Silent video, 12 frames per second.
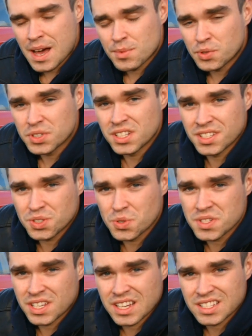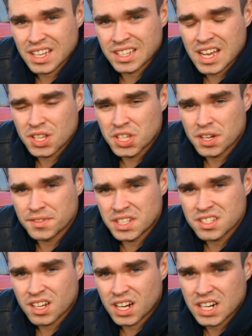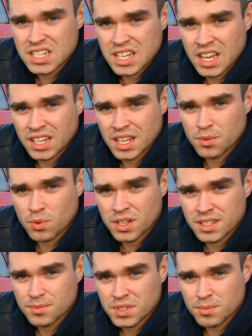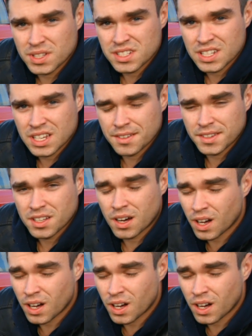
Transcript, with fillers: I'm a real enthusiast and I love these cars and I want them to be saved,